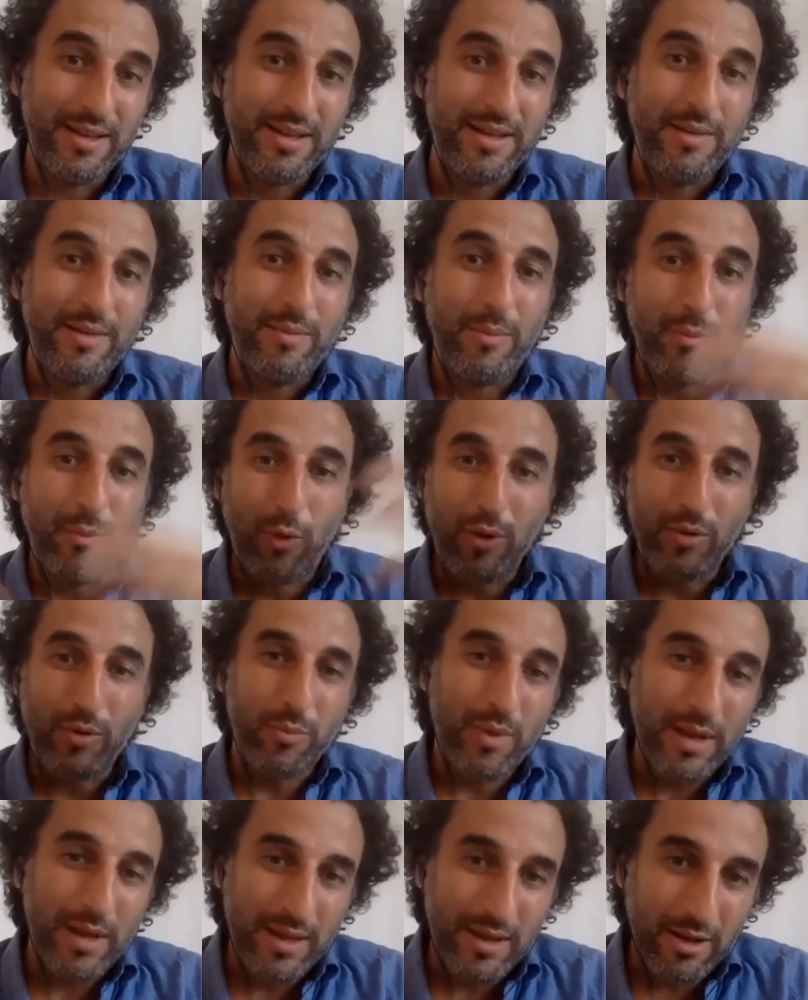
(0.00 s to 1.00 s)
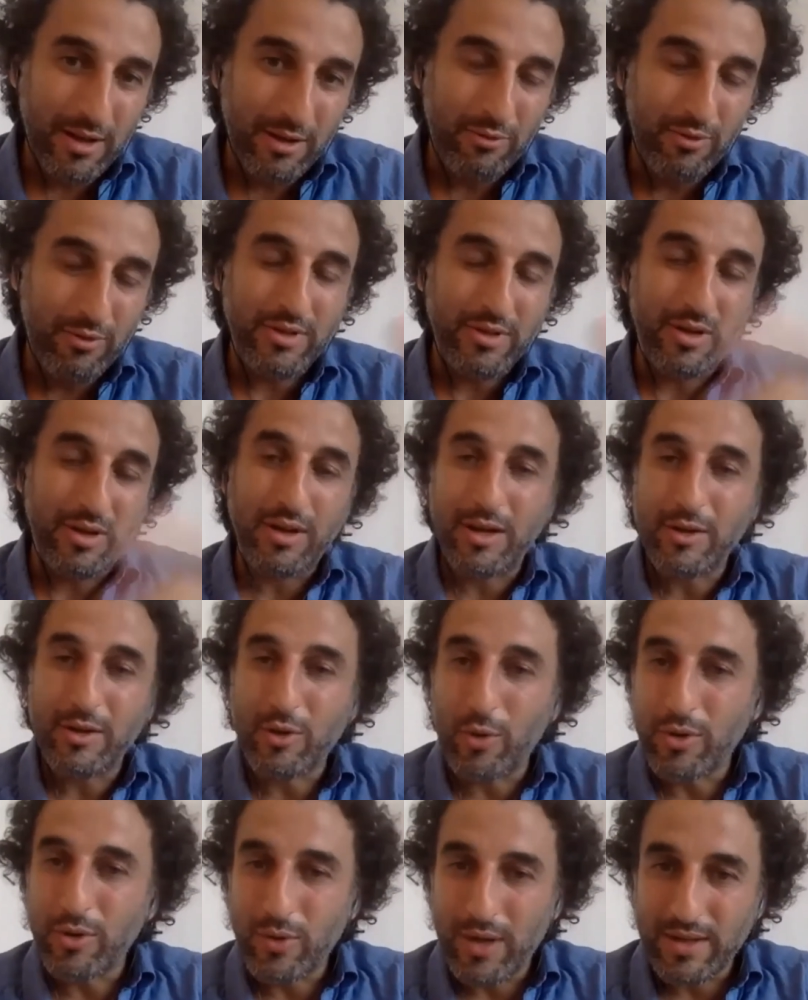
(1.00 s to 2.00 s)
Many countries are not
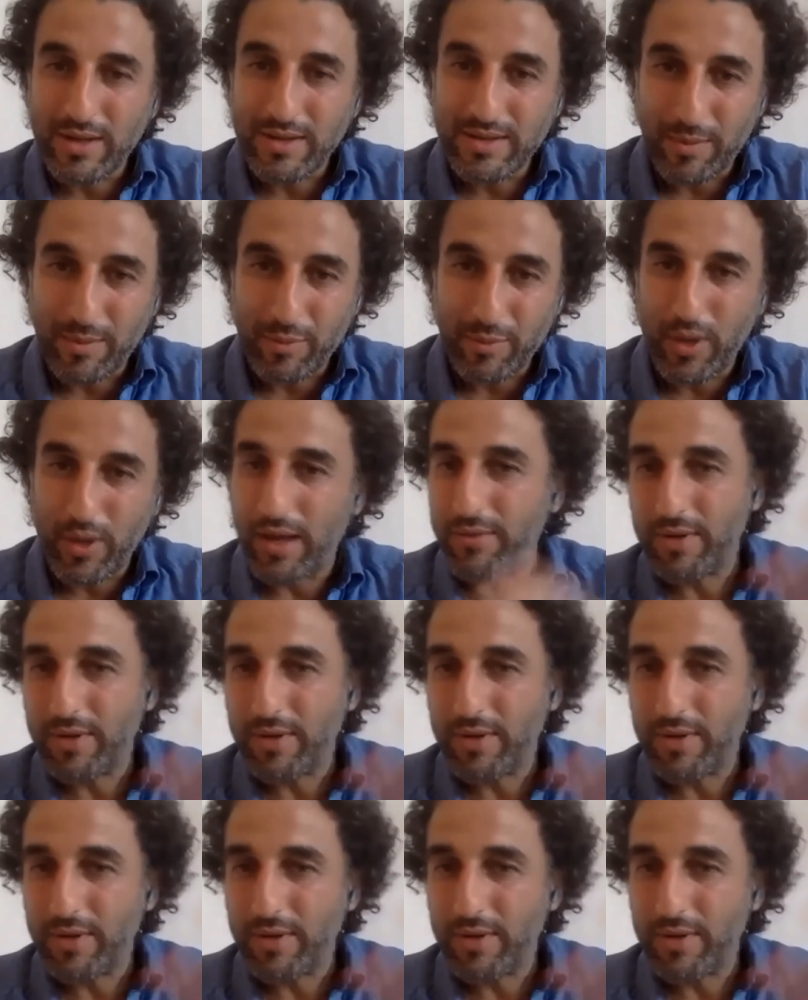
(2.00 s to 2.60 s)
going to accept we have a